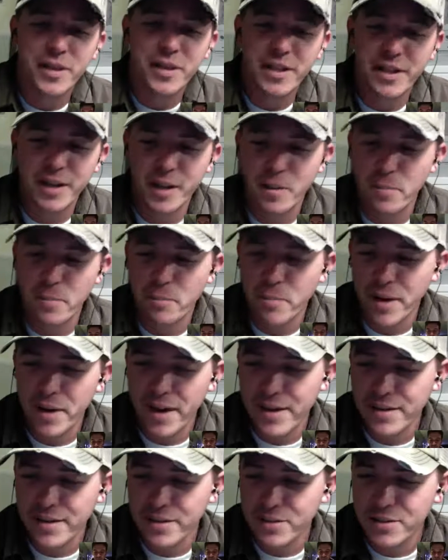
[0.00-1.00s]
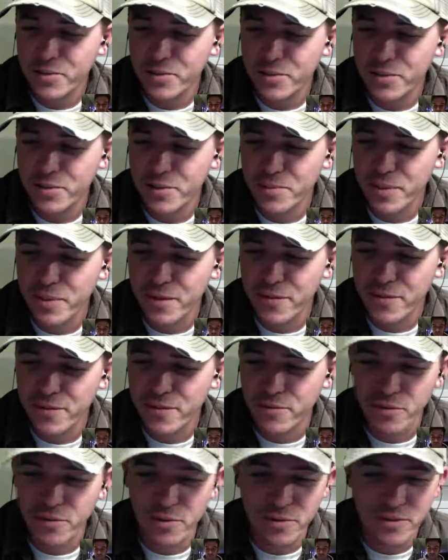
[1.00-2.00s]
any kind of bias towards my
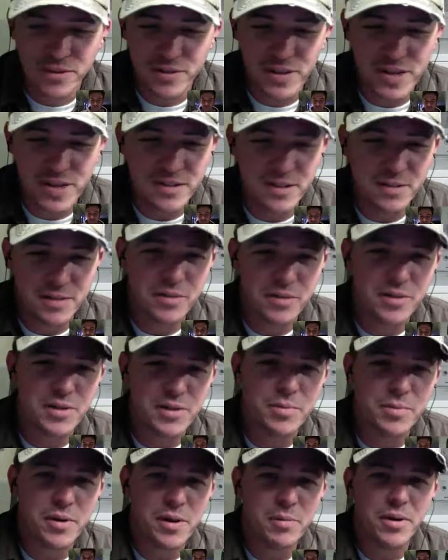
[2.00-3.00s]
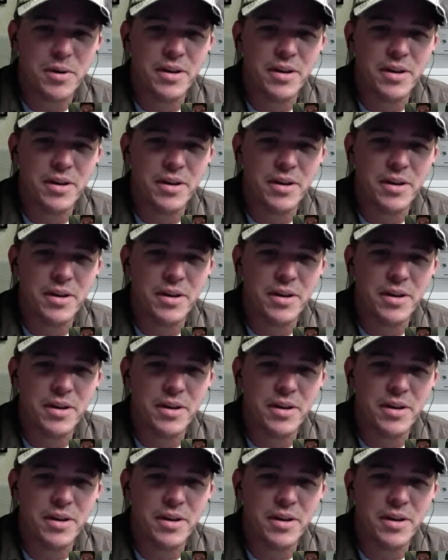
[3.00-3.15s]
future tasting with this beer, but